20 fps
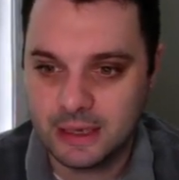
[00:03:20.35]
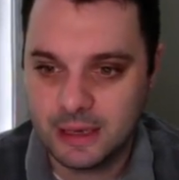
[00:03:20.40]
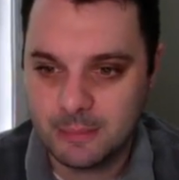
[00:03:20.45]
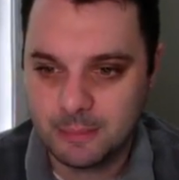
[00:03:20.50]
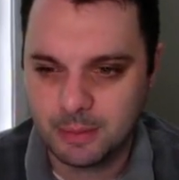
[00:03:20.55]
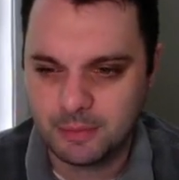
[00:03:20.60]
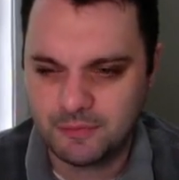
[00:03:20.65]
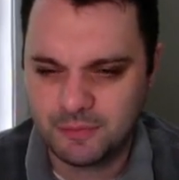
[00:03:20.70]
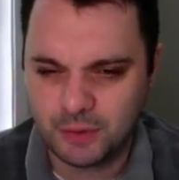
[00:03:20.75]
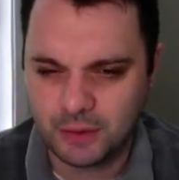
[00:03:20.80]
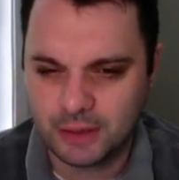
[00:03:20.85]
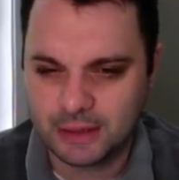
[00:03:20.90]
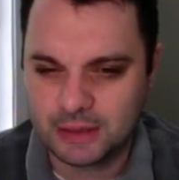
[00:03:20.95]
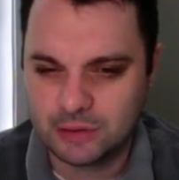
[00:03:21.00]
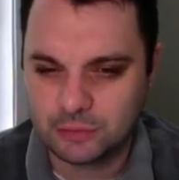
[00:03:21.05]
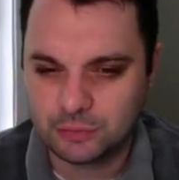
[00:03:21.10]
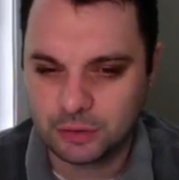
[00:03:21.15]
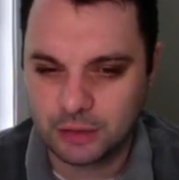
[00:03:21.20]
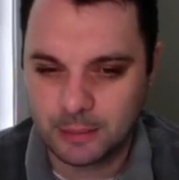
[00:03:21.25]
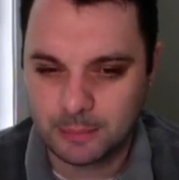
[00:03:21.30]
but feel like
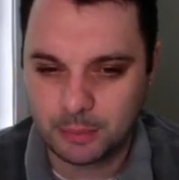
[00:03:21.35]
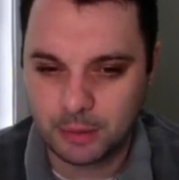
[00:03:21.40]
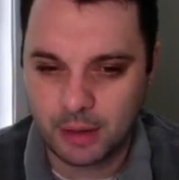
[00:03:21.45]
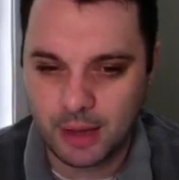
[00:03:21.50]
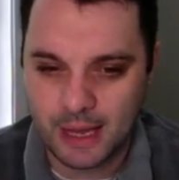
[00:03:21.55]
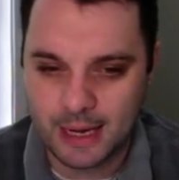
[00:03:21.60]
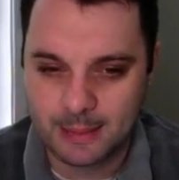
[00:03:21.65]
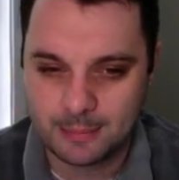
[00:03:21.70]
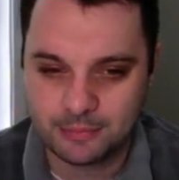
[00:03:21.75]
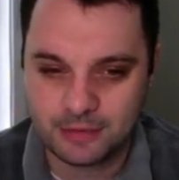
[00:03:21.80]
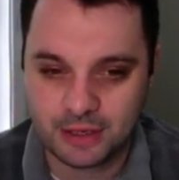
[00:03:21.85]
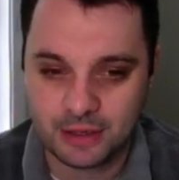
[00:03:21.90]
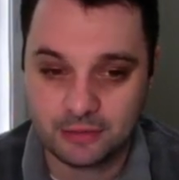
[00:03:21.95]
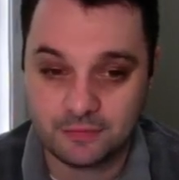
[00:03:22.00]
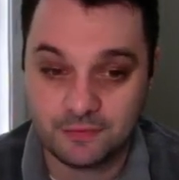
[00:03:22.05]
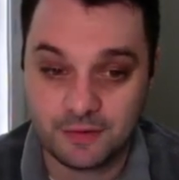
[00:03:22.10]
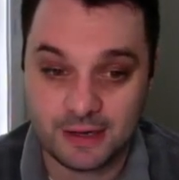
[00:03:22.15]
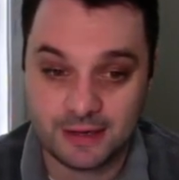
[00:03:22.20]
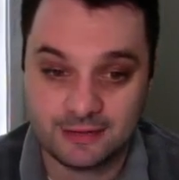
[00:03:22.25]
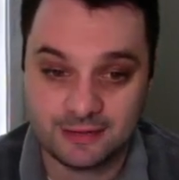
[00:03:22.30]
these are a couple of lineups that
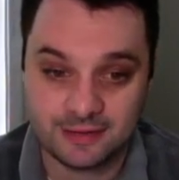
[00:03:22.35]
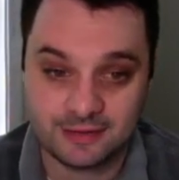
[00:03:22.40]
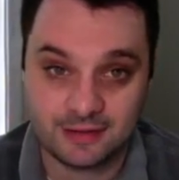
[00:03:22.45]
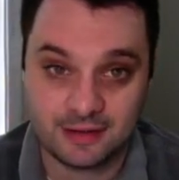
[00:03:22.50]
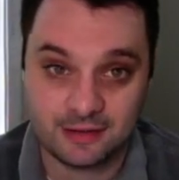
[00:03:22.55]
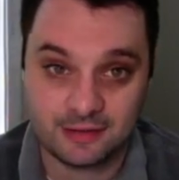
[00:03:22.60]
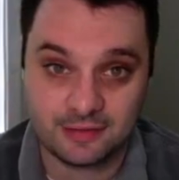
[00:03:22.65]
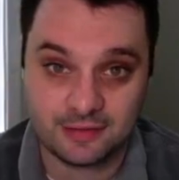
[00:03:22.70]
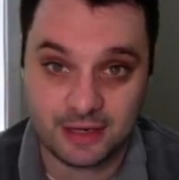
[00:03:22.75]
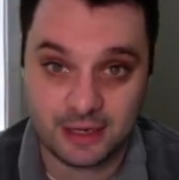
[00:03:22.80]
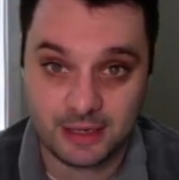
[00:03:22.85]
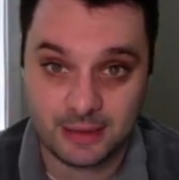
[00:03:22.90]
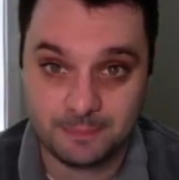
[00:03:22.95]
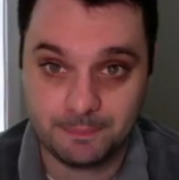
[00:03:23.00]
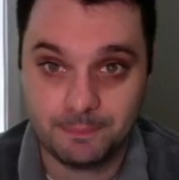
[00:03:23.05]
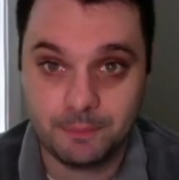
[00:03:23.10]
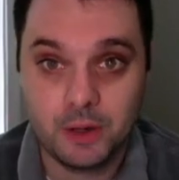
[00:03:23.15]
could find success tonight.